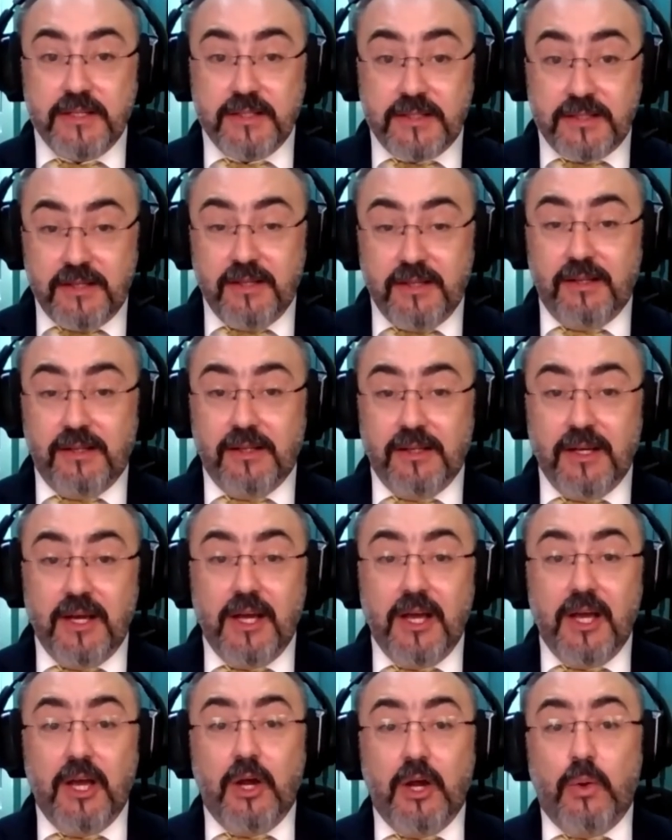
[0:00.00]
Still,
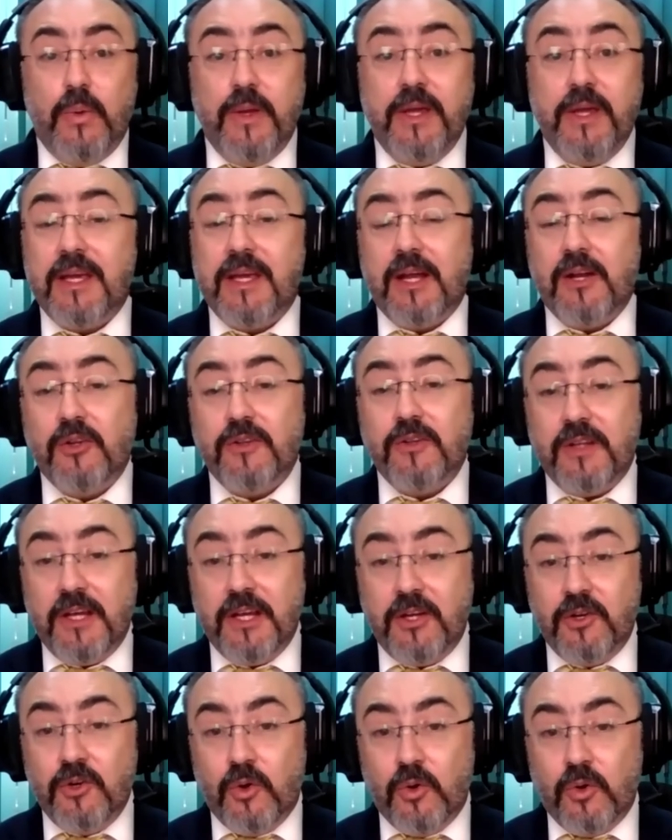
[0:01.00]
we cannot
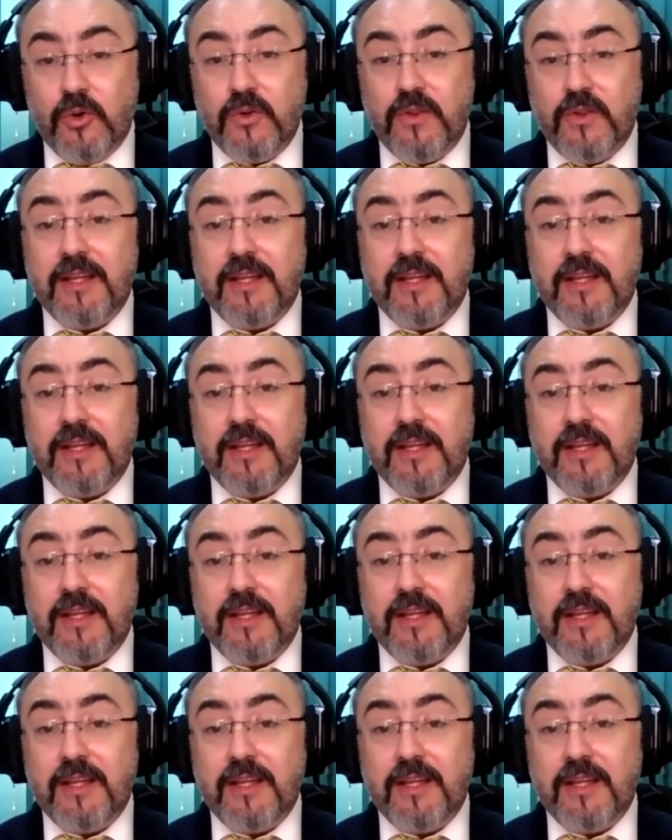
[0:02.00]
ignore